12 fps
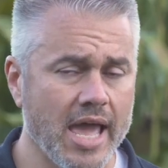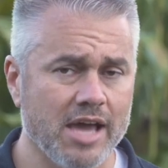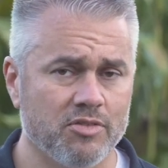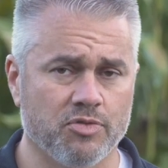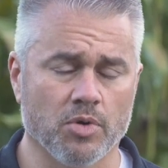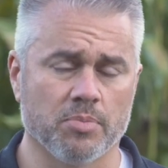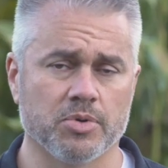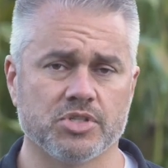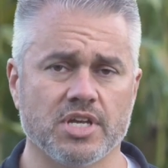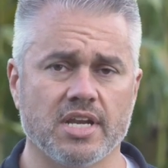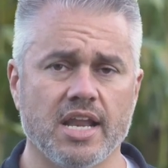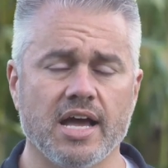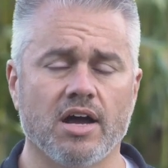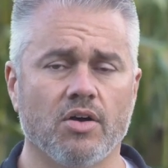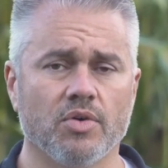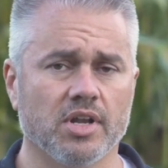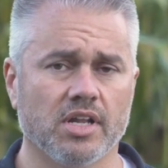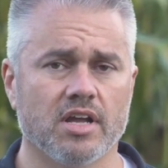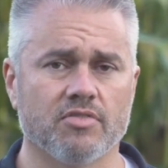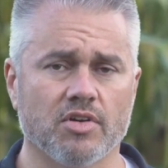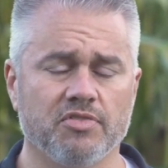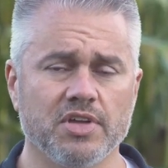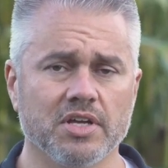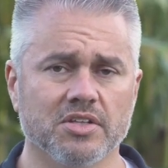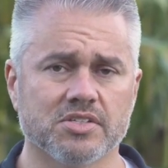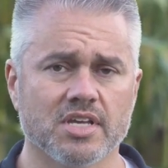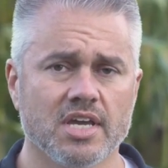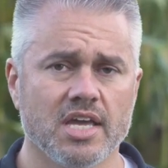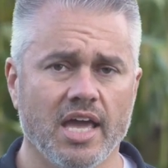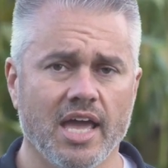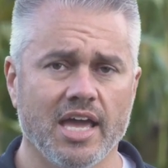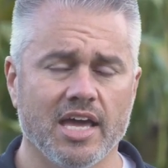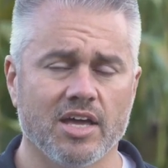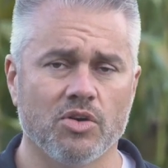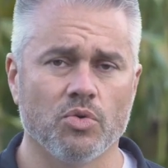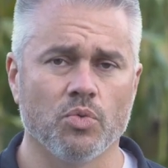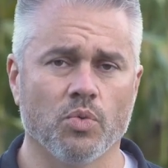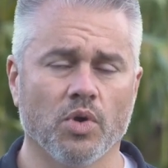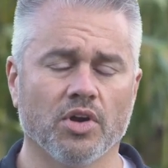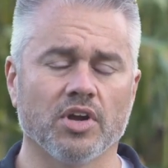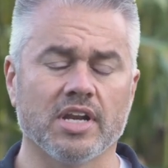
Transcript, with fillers: at 4% now in a lot of our fields, and we're